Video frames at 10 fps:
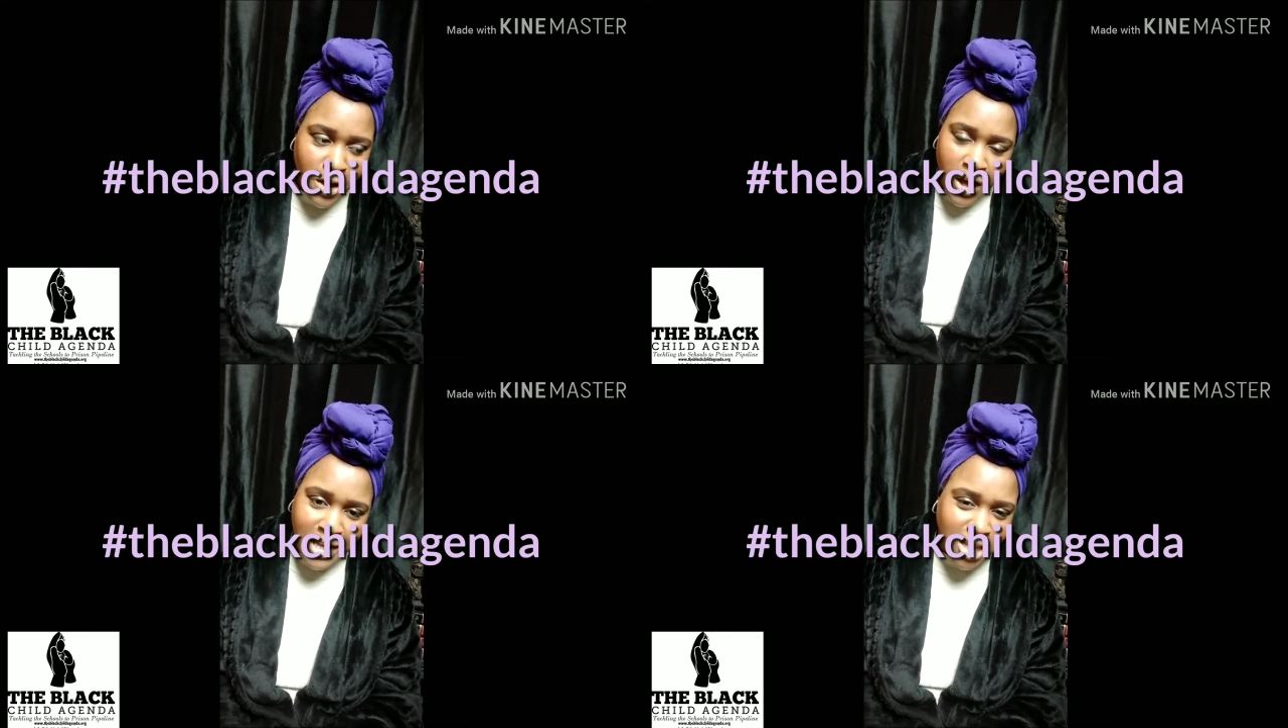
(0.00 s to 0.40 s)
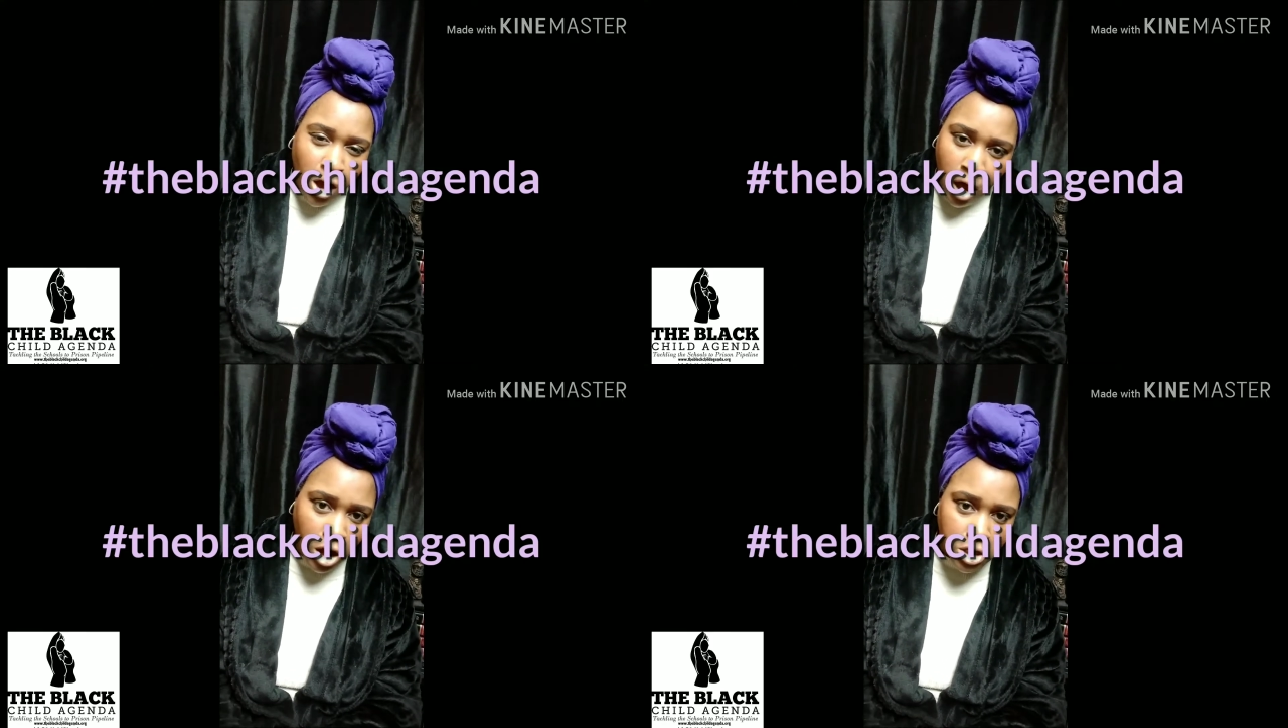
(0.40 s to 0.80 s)
as
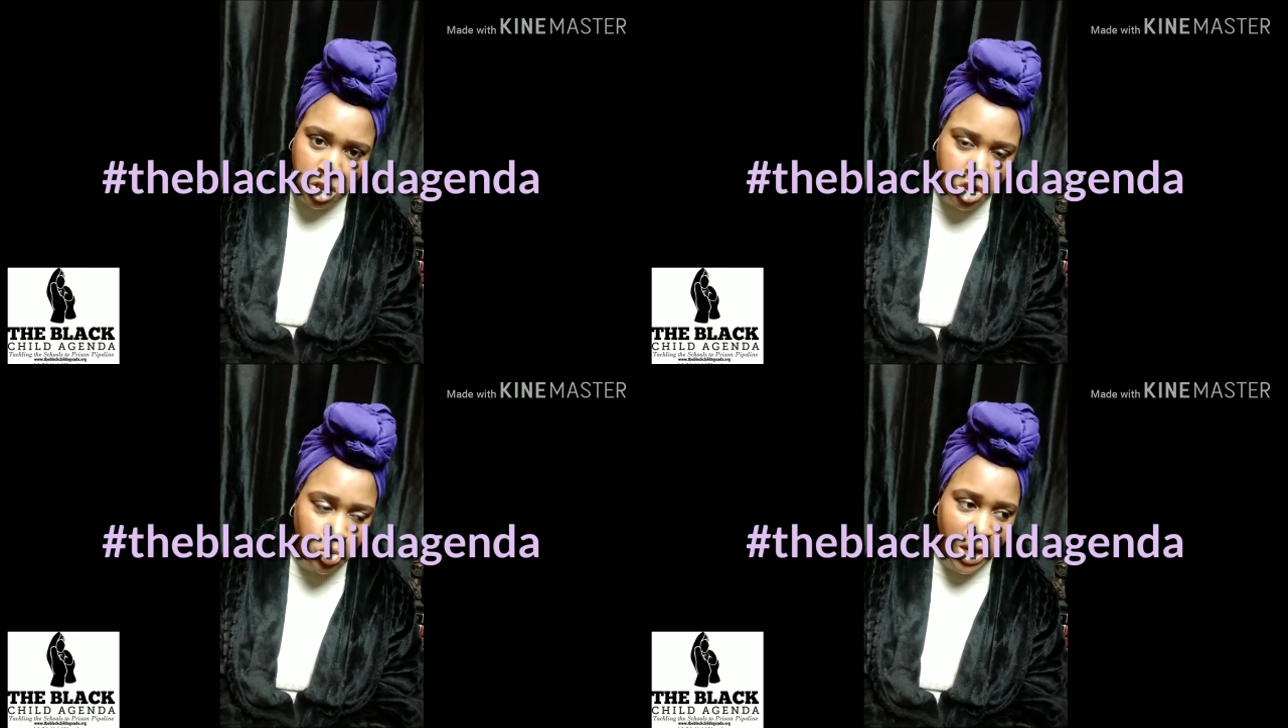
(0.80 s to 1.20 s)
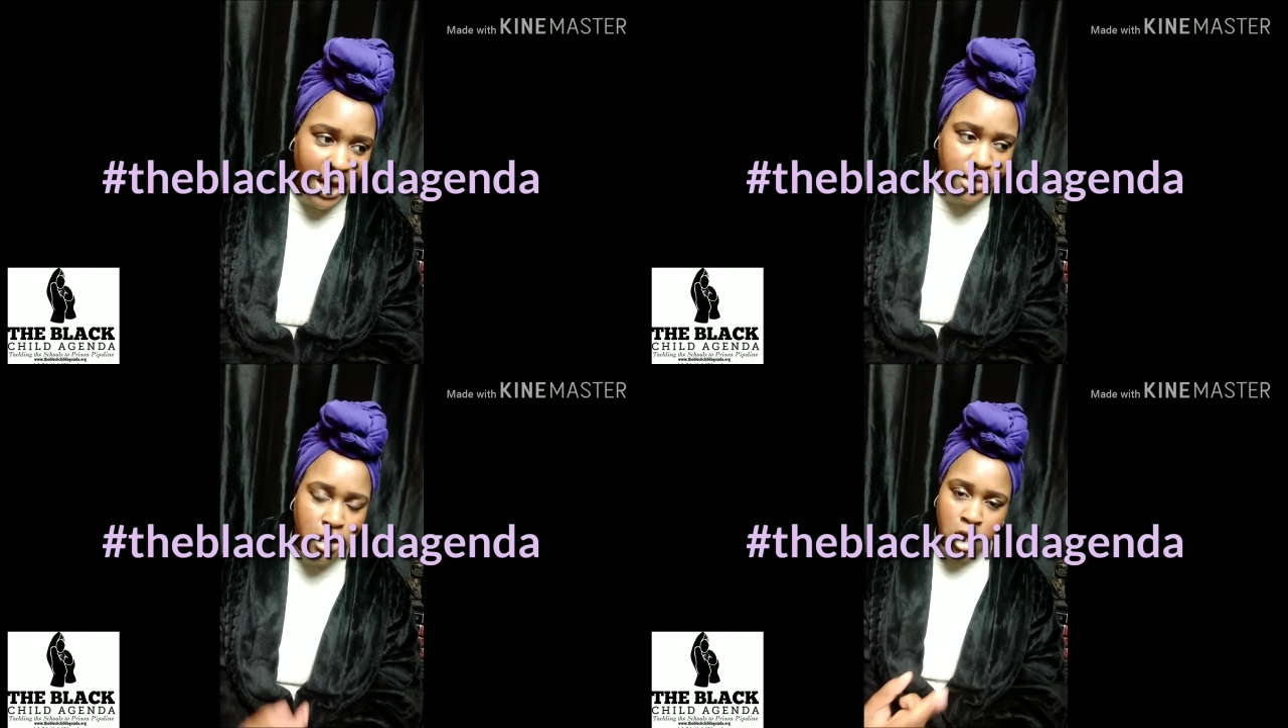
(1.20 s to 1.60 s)
hard as you
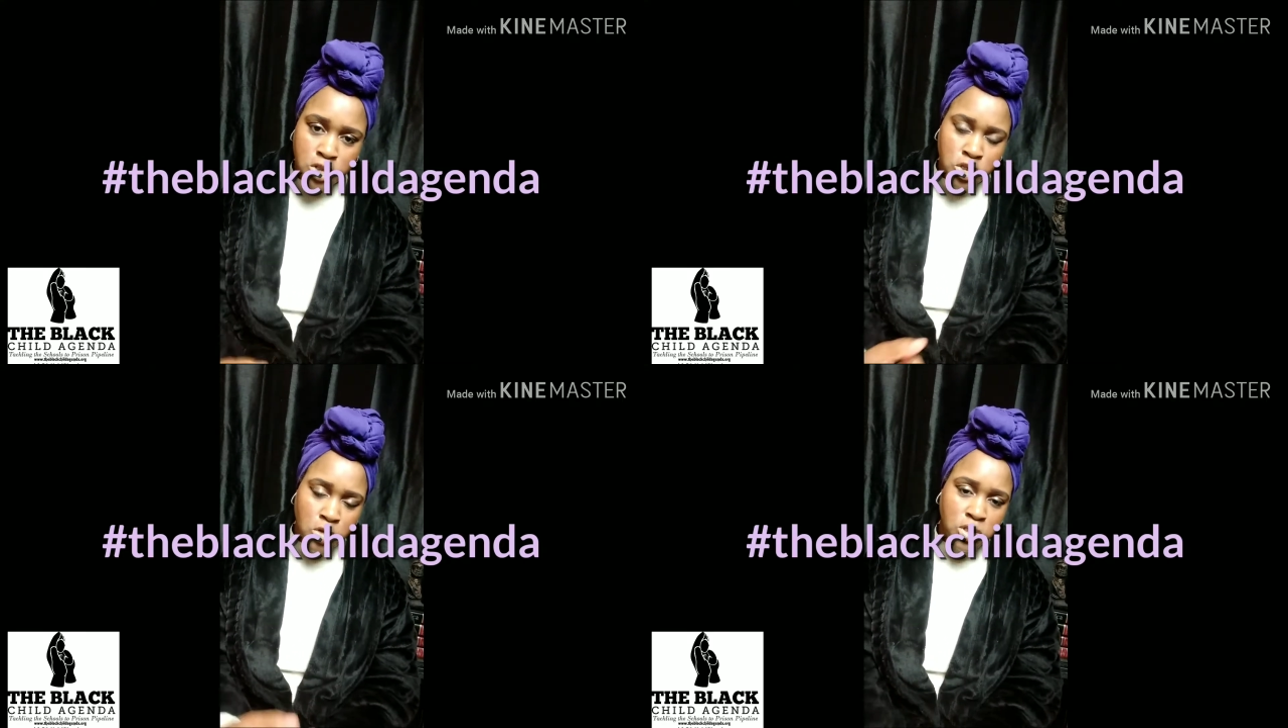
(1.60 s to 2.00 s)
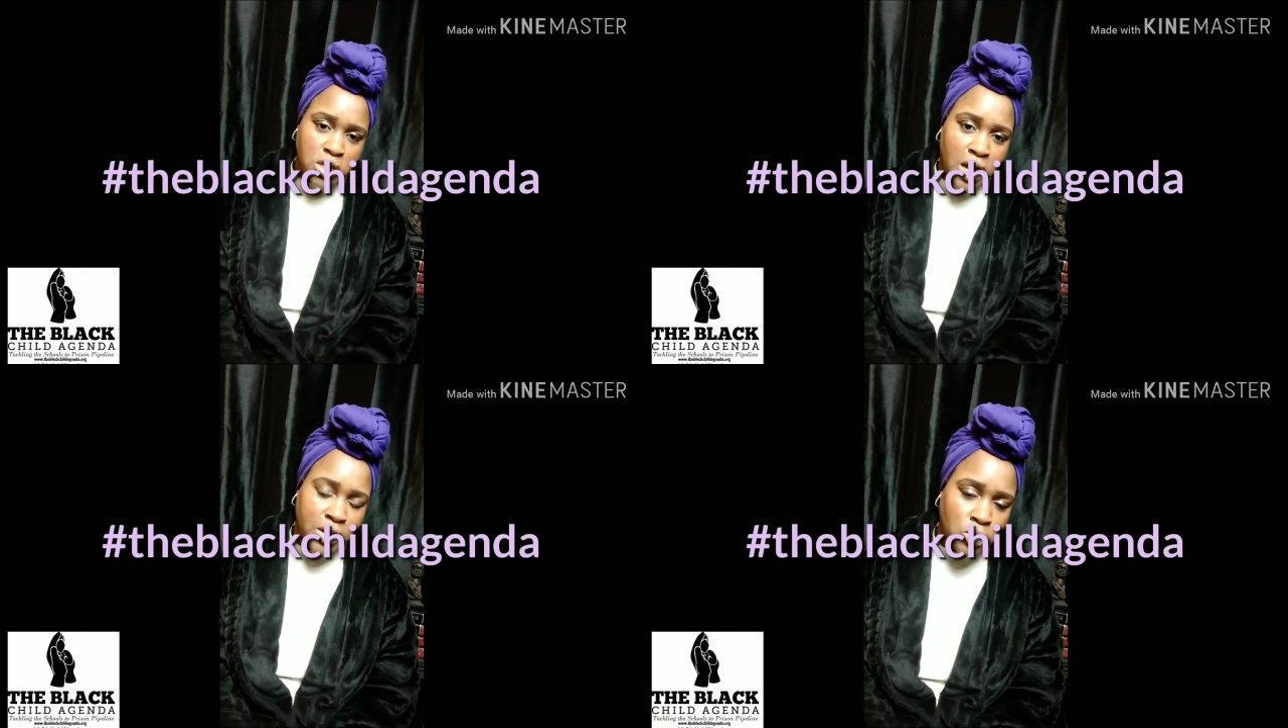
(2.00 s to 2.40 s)
can to go to the
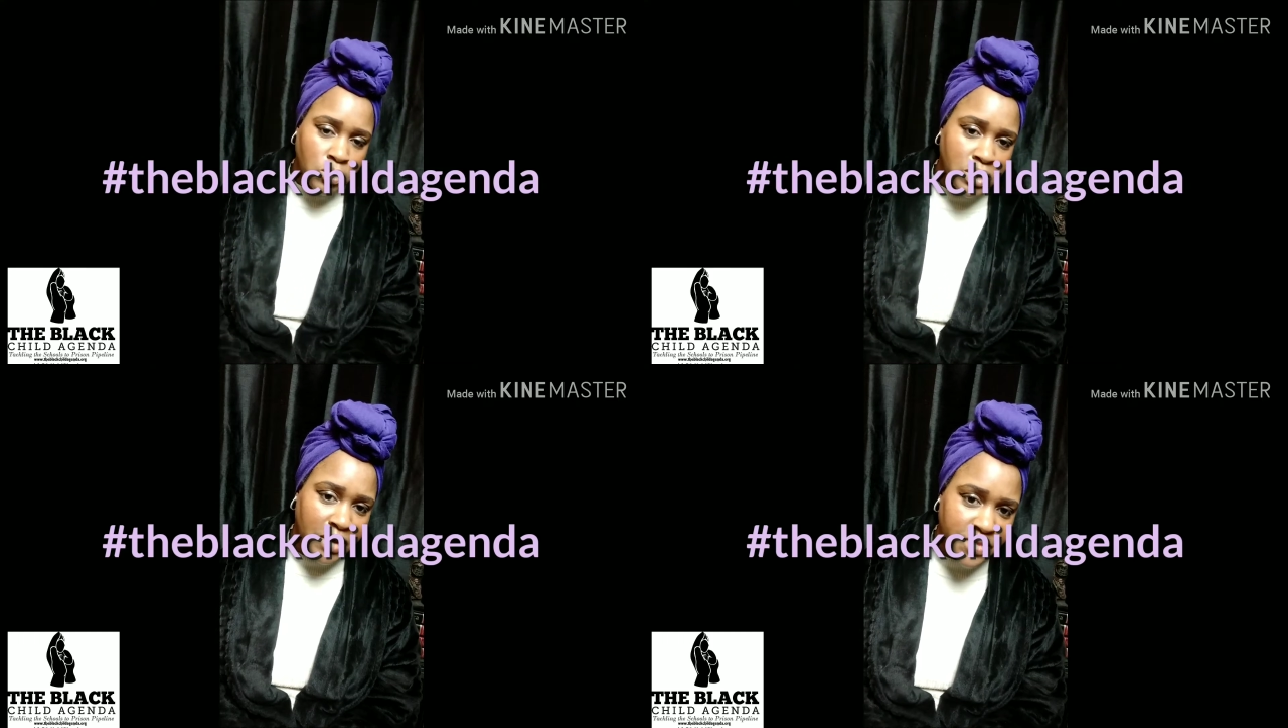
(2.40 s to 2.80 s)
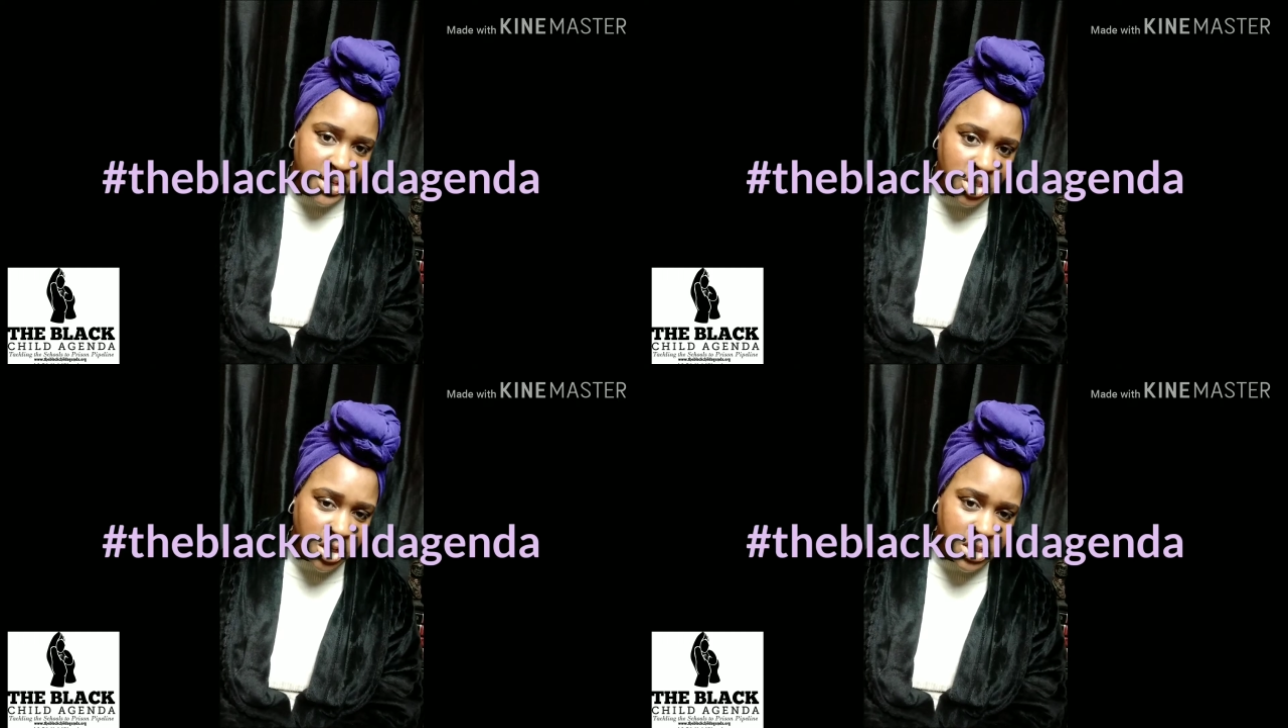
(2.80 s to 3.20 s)
High Court and have that
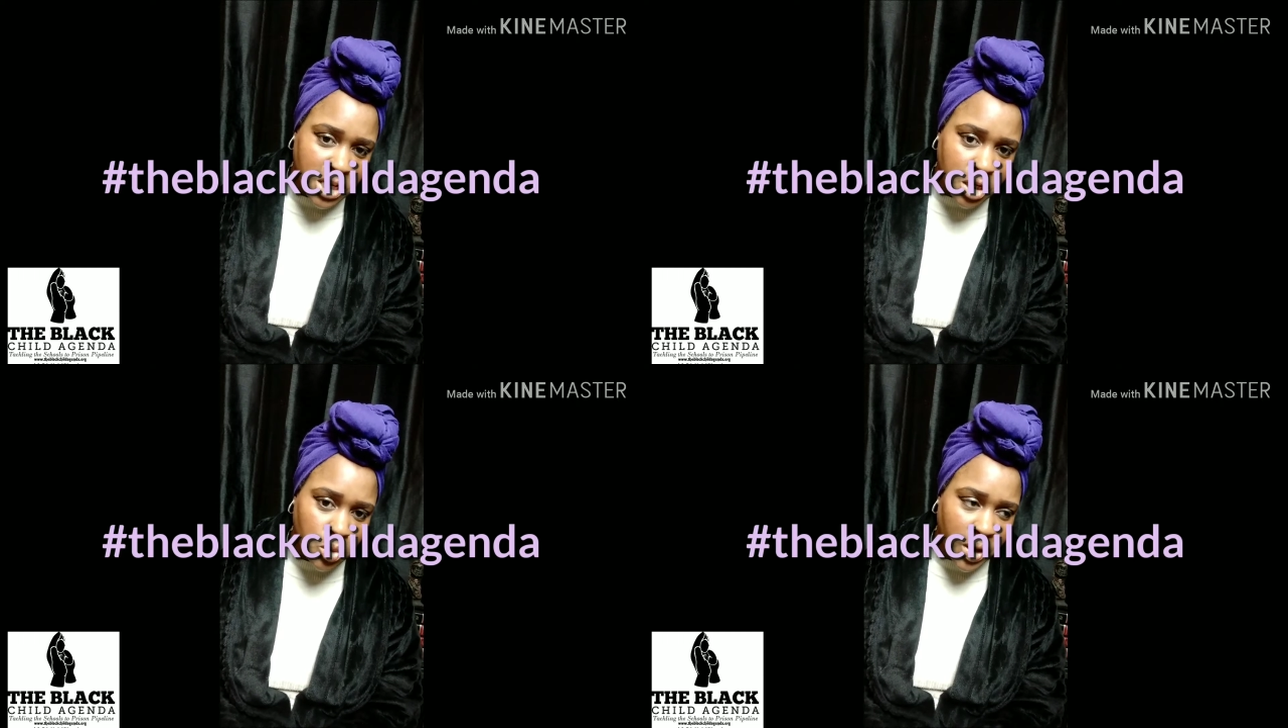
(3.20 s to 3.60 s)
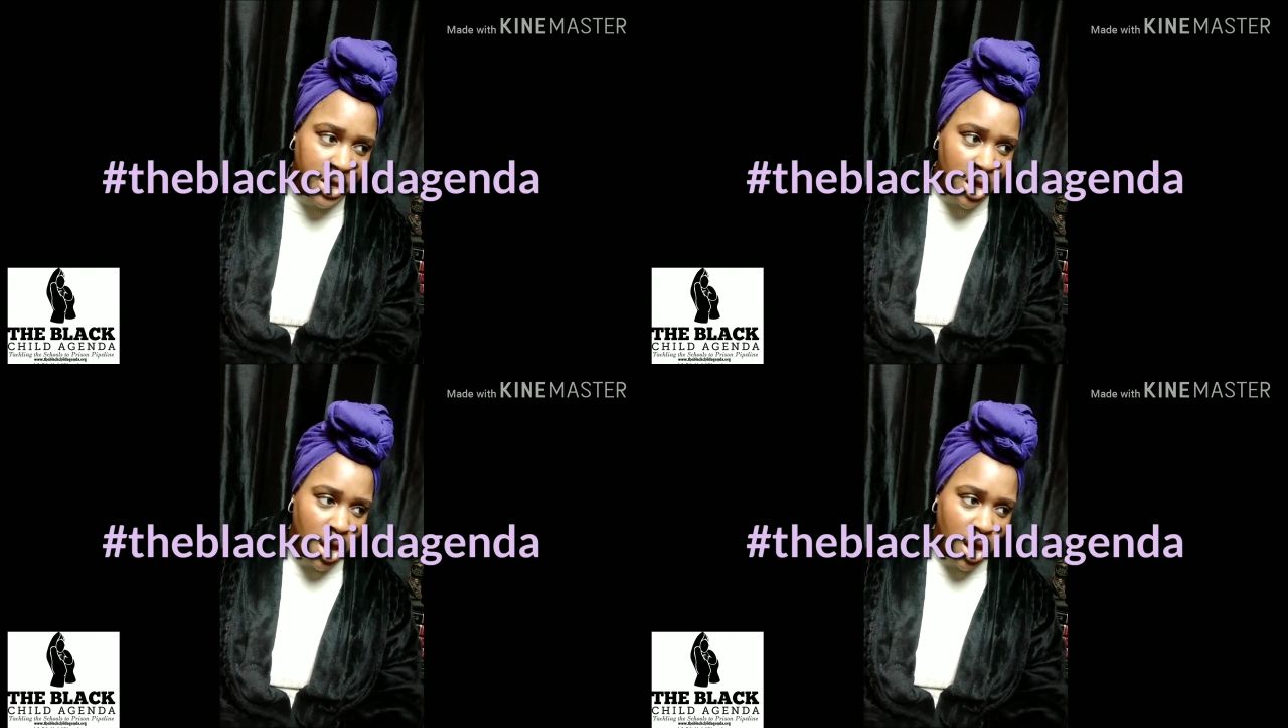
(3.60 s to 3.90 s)
child taken away.